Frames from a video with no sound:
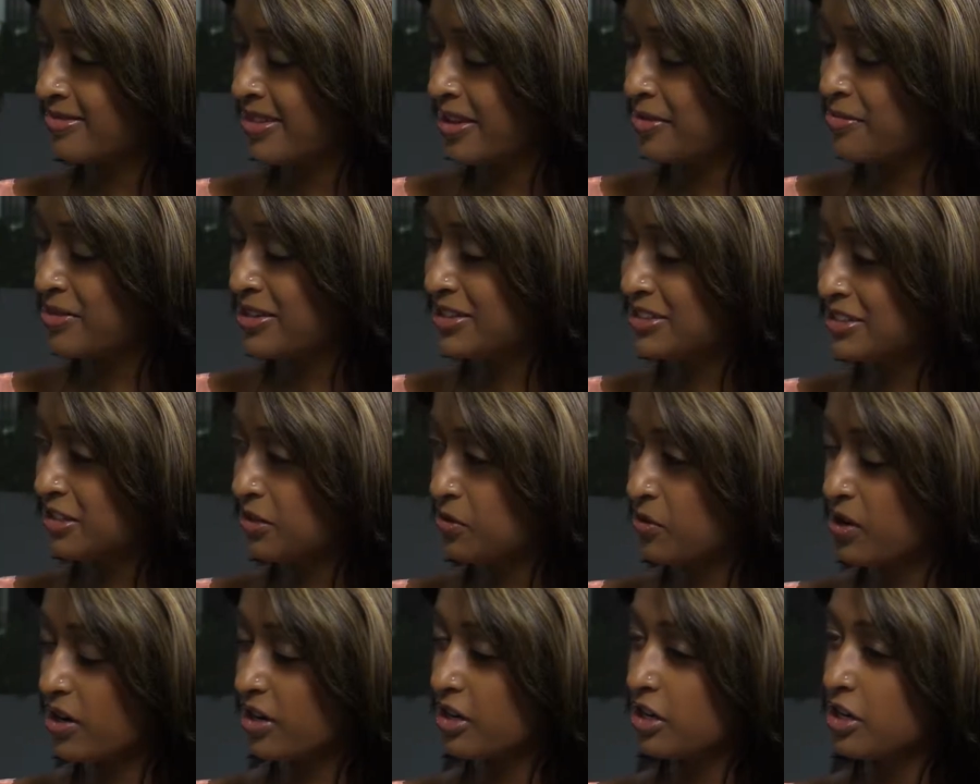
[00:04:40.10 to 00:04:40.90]
Amazing.
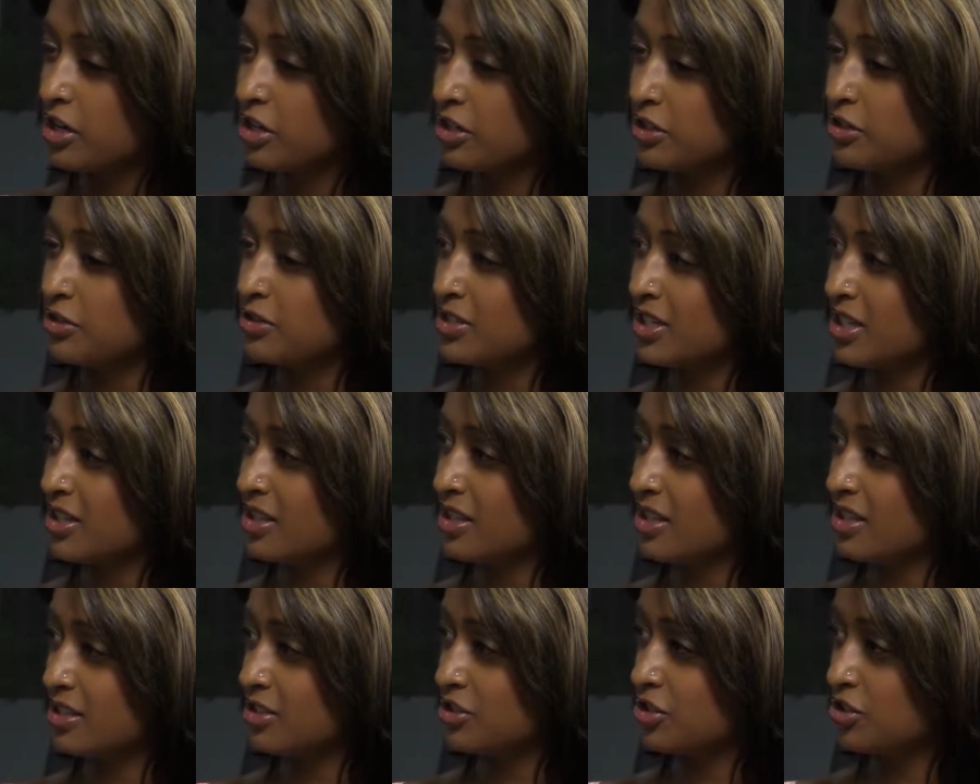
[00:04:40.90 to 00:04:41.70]
Well, you said
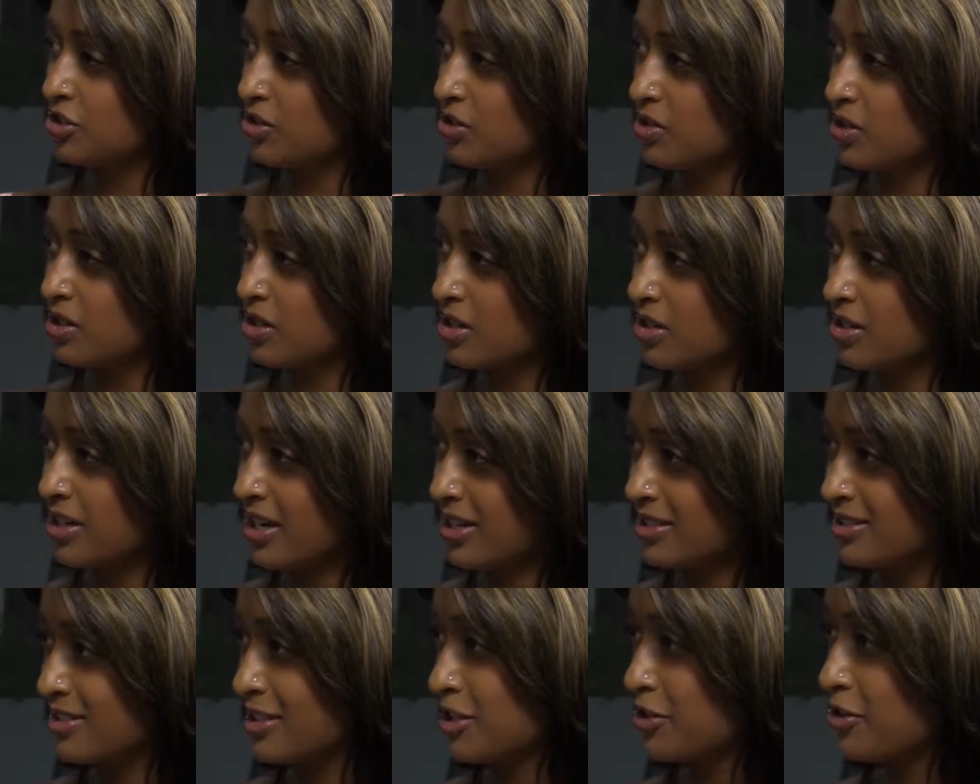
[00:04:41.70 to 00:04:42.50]
that your
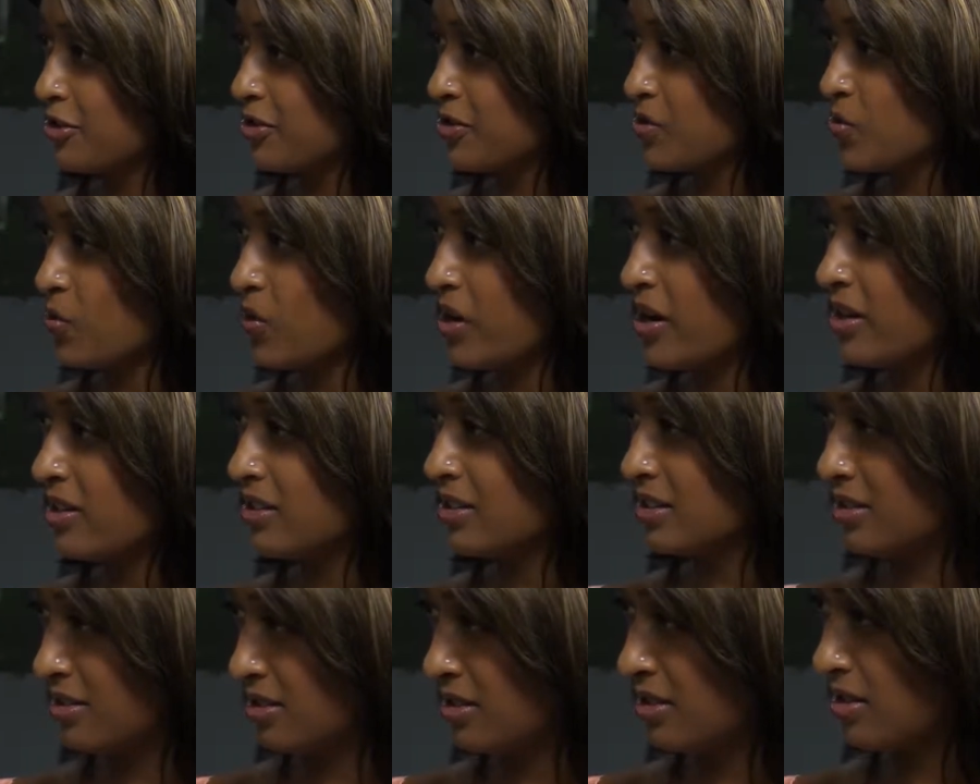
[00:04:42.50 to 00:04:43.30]
next Year in the Wild
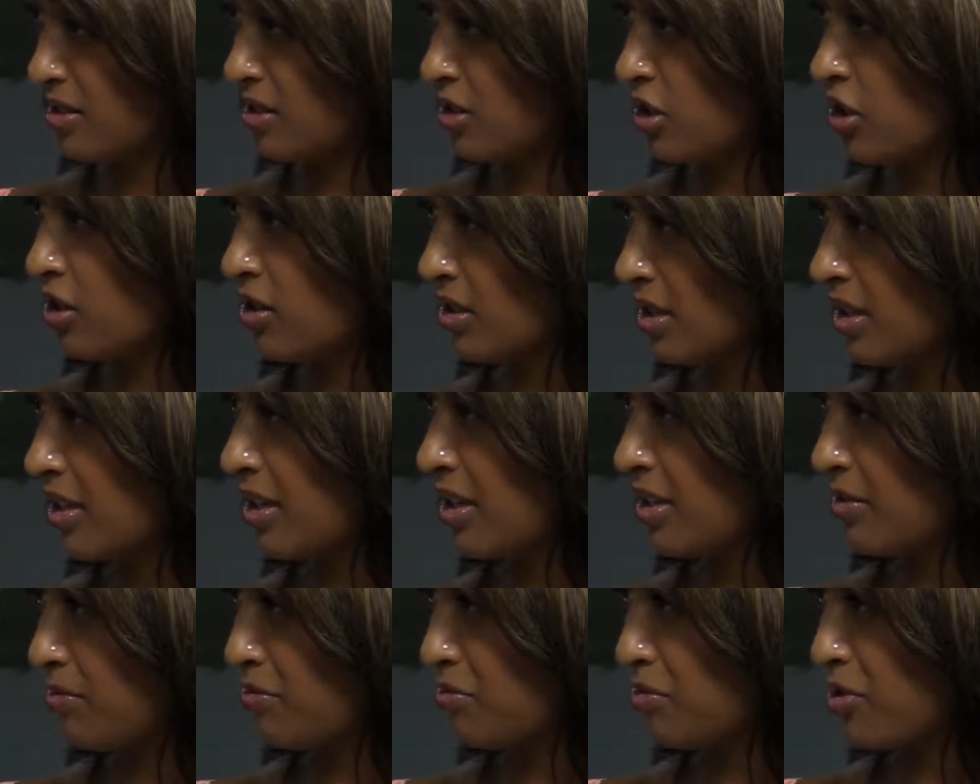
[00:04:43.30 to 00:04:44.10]
is currently
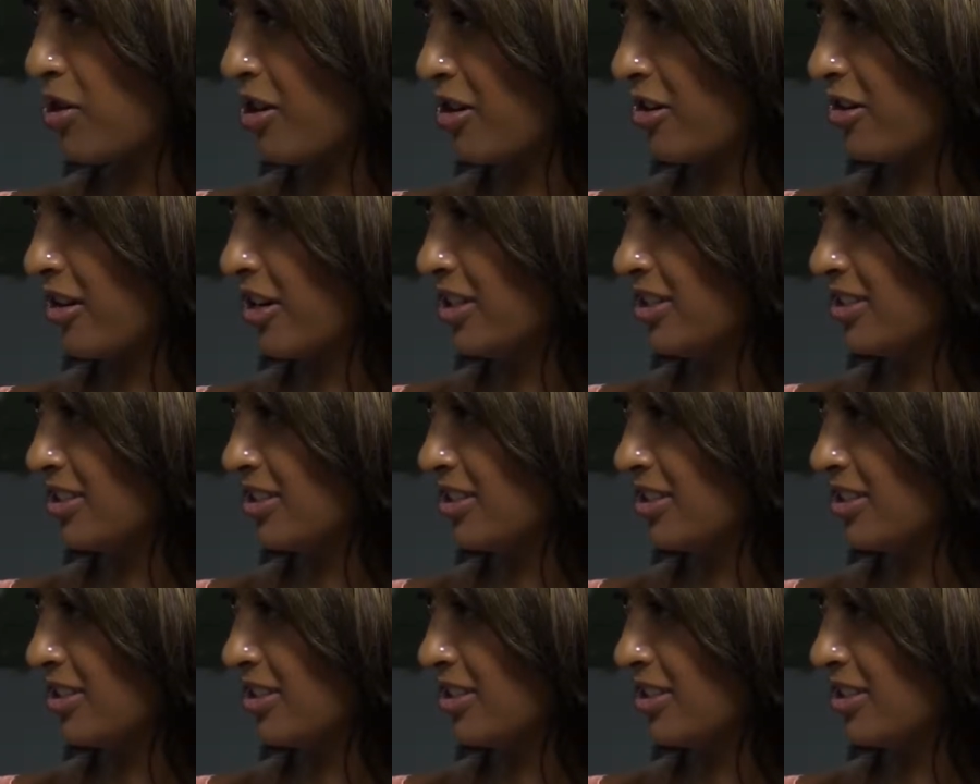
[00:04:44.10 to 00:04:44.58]
in progress.